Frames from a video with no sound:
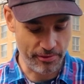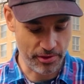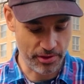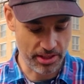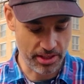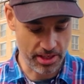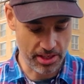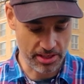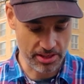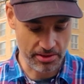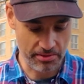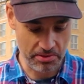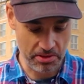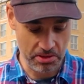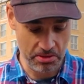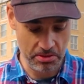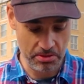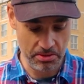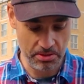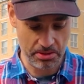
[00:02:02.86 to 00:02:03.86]
for the ease of
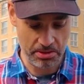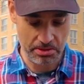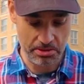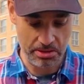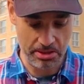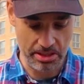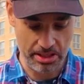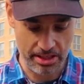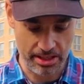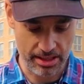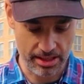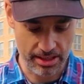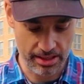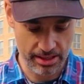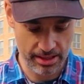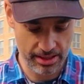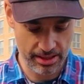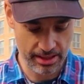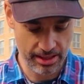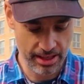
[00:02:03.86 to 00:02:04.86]
use.
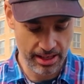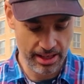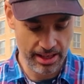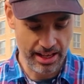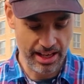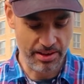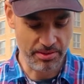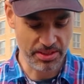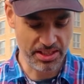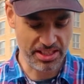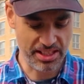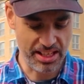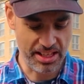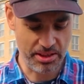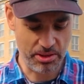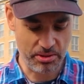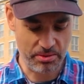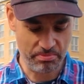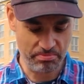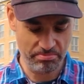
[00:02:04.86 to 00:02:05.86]
I would say